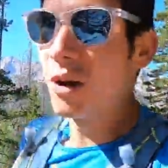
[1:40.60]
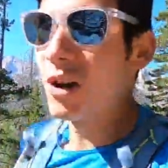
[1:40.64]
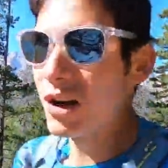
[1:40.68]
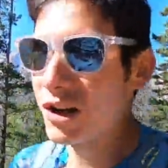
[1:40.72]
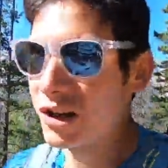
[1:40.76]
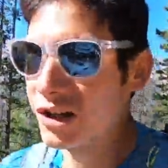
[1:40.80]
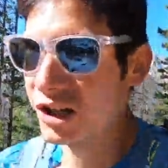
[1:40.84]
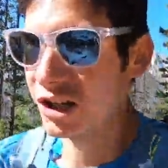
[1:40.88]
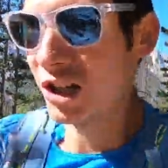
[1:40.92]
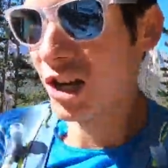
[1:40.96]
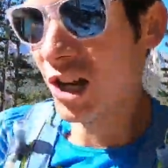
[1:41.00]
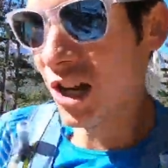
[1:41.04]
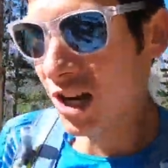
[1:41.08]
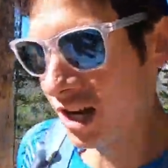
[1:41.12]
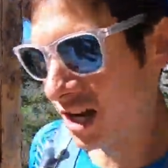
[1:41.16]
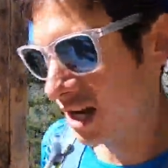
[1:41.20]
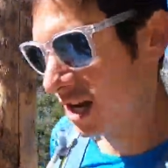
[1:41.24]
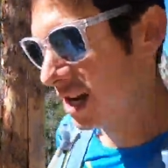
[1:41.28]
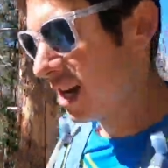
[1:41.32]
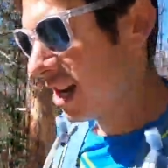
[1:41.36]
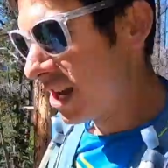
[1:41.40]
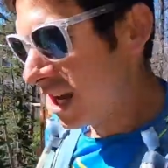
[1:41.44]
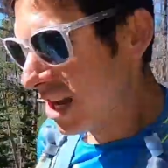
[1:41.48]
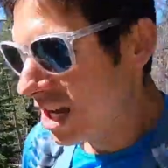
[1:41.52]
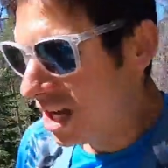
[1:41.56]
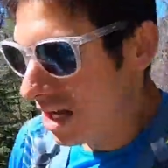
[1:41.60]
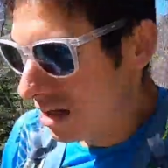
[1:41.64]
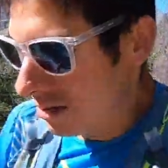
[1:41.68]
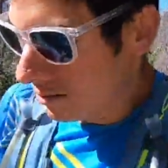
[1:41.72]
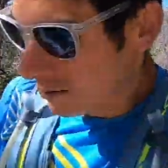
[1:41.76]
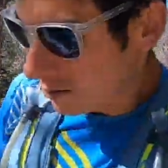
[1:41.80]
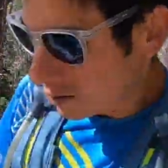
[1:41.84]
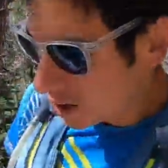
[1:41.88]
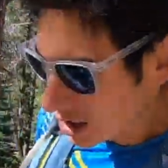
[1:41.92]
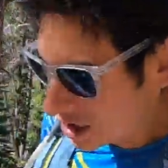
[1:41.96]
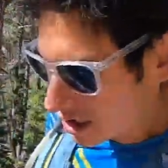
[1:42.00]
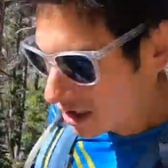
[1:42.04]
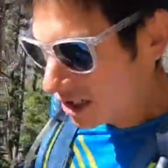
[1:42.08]
push
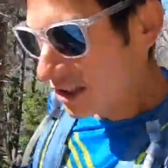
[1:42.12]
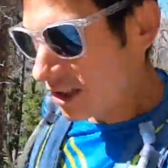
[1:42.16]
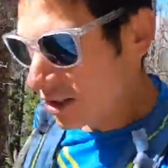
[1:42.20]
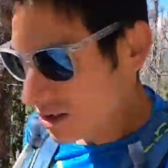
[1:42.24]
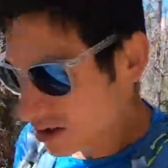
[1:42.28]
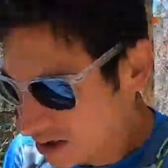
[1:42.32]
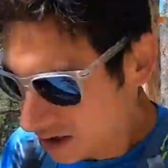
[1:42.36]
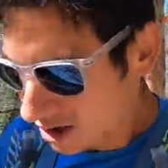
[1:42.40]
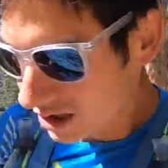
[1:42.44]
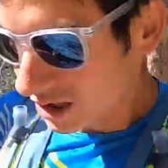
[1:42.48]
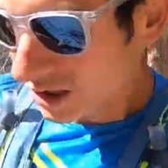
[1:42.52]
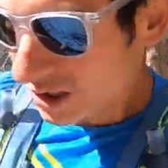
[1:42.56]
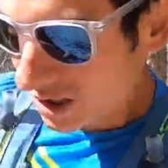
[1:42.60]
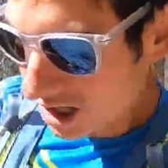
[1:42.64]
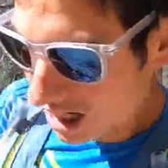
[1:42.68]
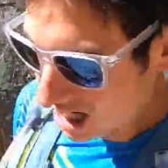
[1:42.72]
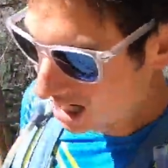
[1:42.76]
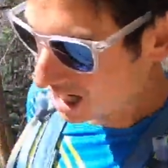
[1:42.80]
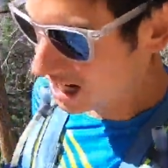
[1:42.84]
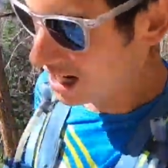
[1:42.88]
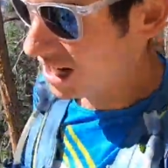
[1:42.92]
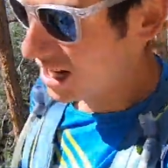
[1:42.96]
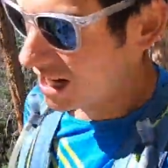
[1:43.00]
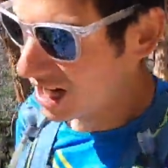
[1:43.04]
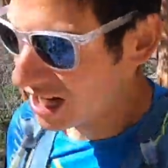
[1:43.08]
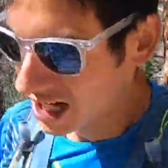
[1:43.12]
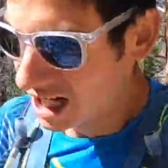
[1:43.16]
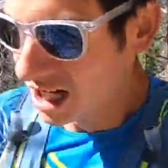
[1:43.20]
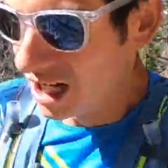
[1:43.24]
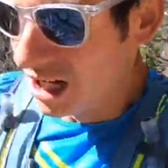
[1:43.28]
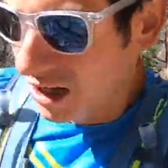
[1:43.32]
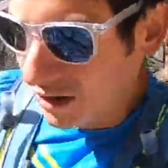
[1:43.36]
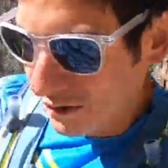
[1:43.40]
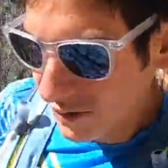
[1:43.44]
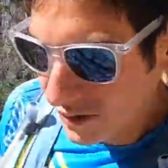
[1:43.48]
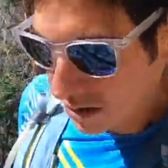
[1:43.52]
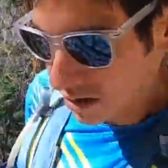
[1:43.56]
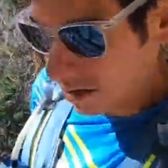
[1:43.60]
pretty nice trail,
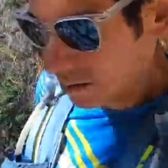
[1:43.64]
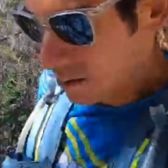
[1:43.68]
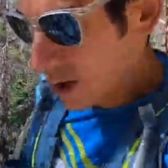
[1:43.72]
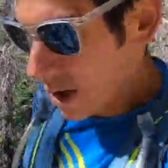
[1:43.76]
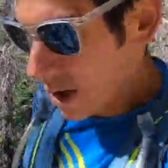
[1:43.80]
fairly